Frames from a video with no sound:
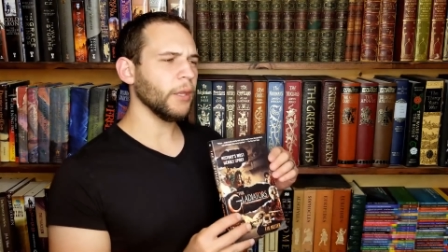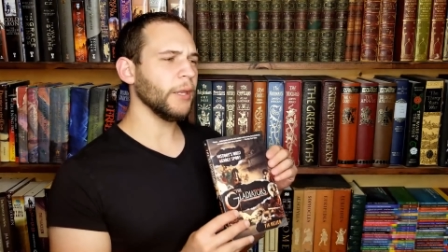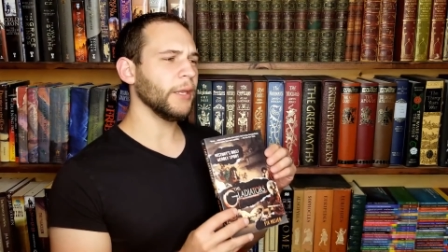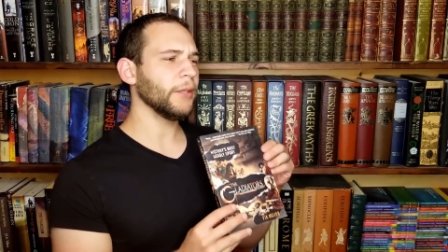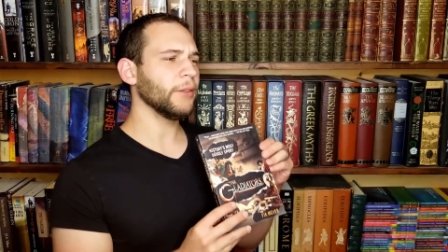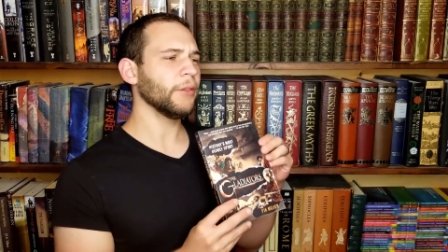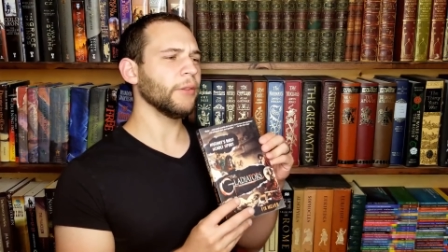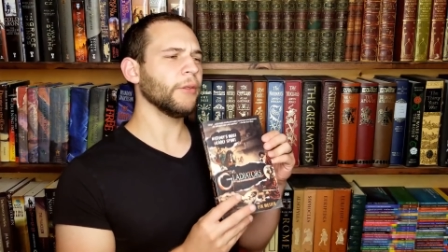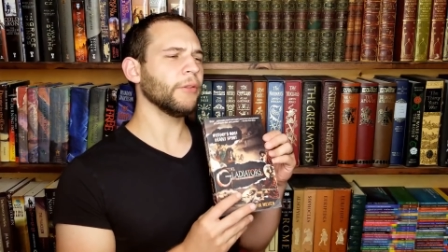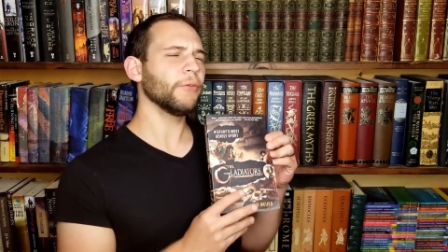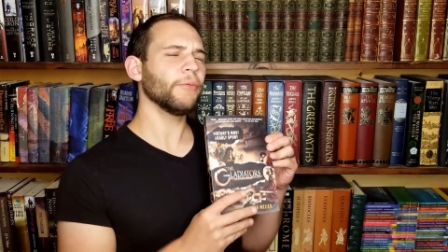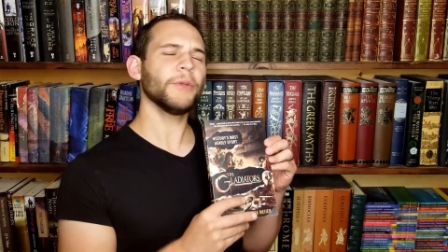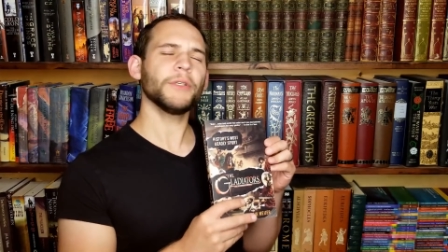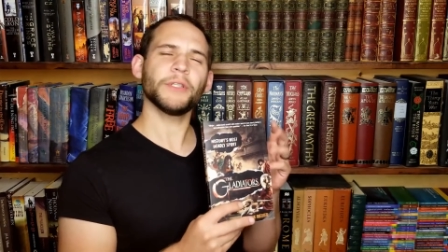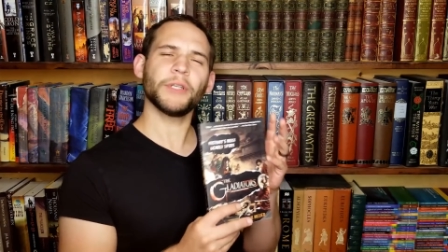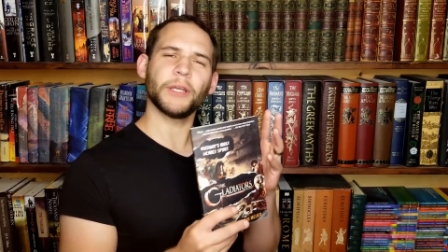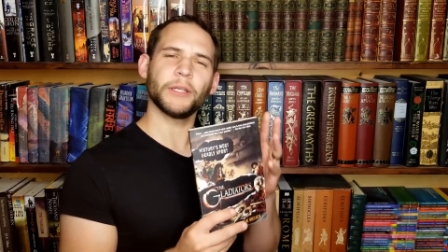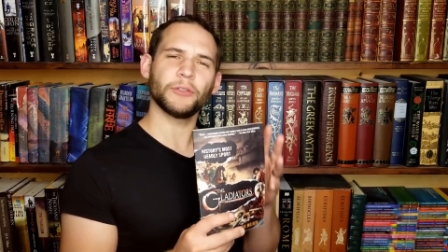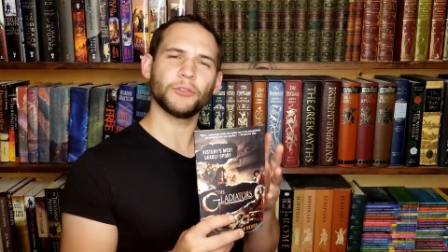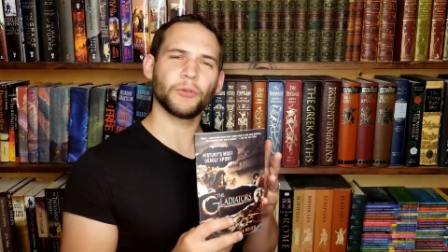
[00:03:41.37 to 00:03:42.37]
And the
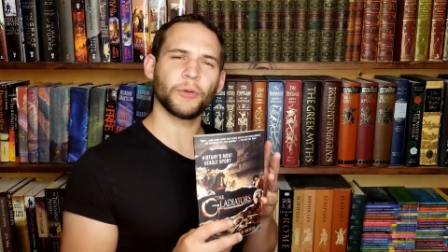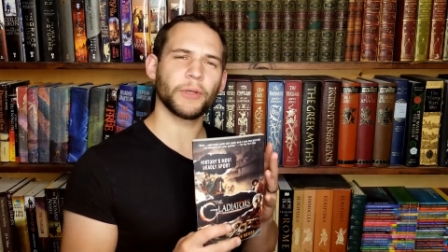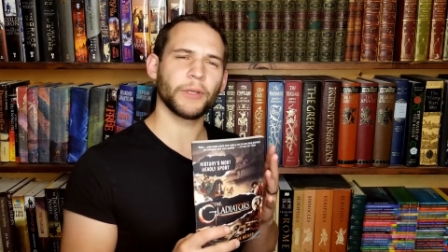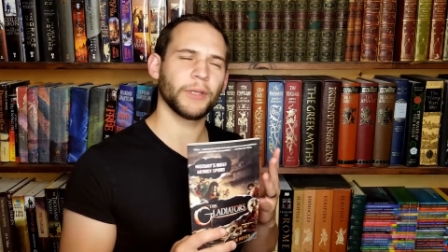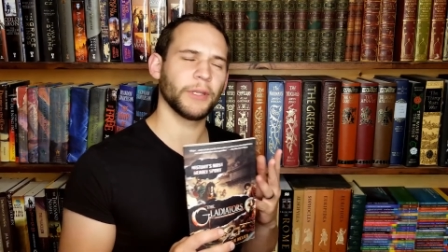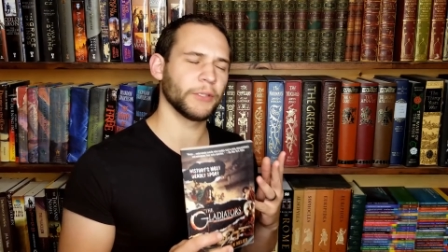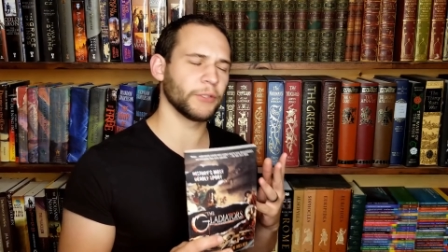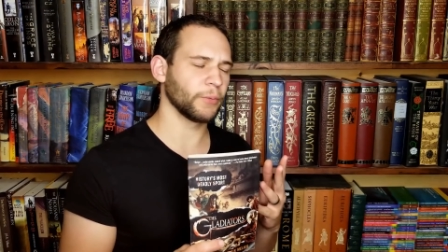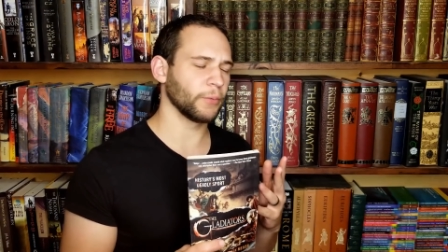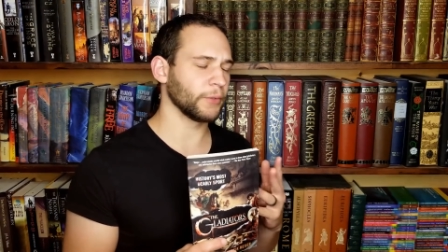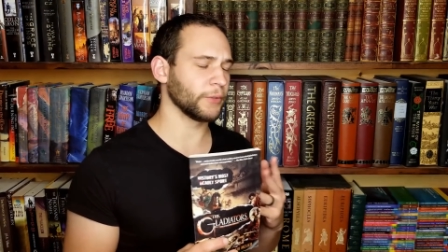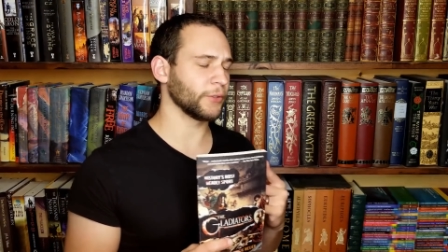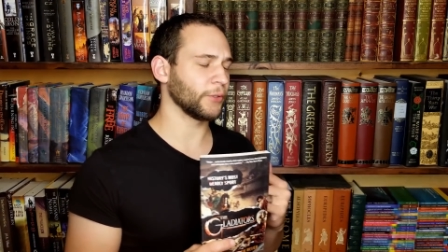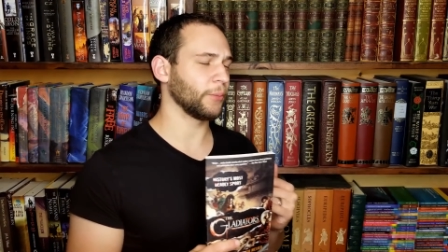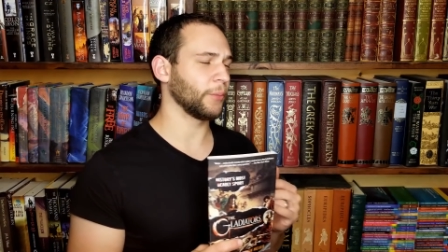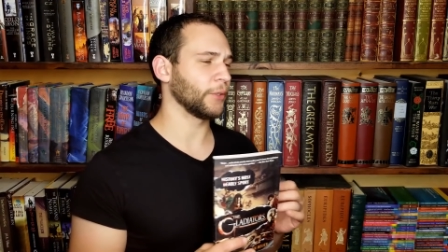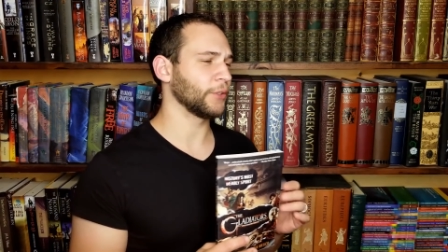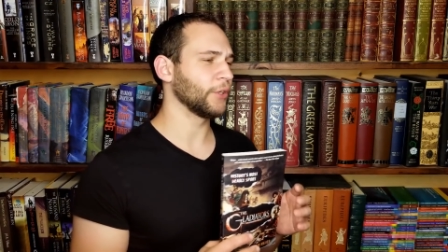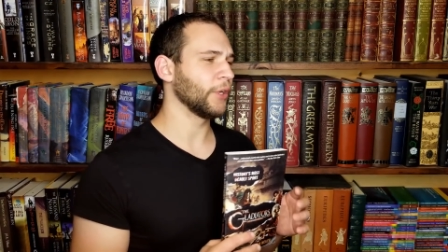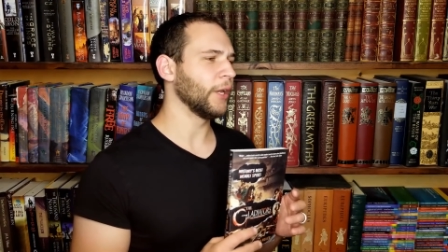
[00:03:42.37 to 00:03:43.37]
reason I enjoyed this one
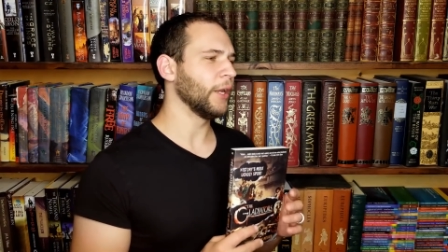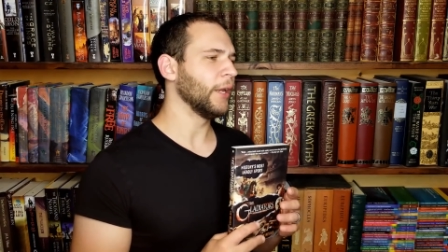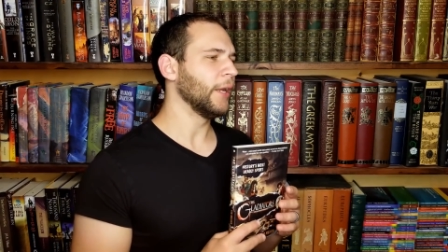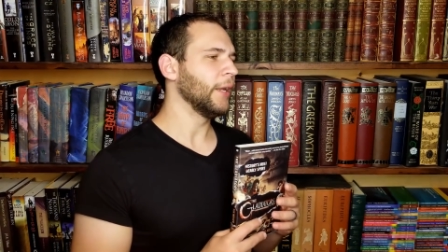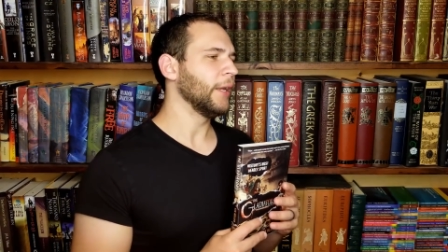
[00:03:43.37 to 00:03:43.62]
so much